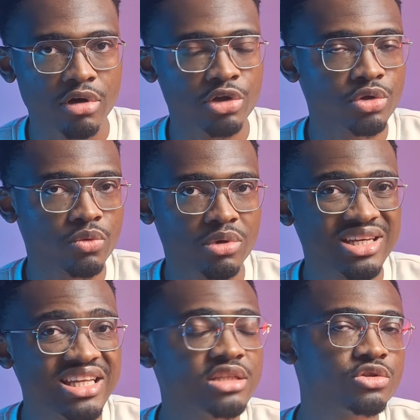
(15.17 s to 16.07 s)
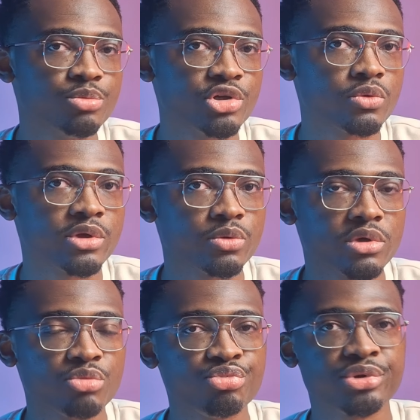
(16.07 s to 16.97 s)
or you will need to build when you
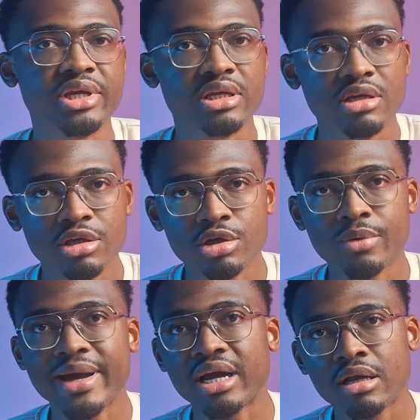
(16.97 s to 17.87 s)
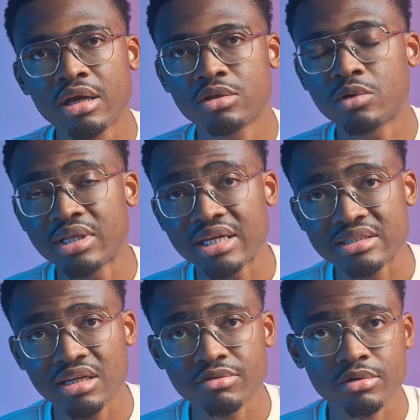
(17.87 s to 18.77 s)
want to bring your rack to the
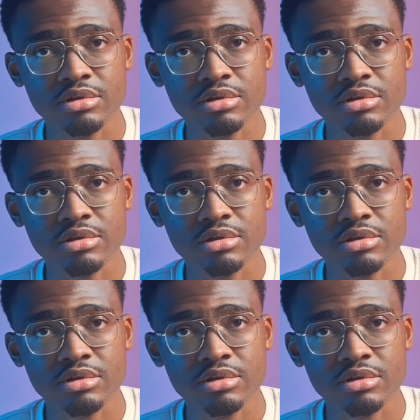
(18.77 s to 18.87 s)
next level.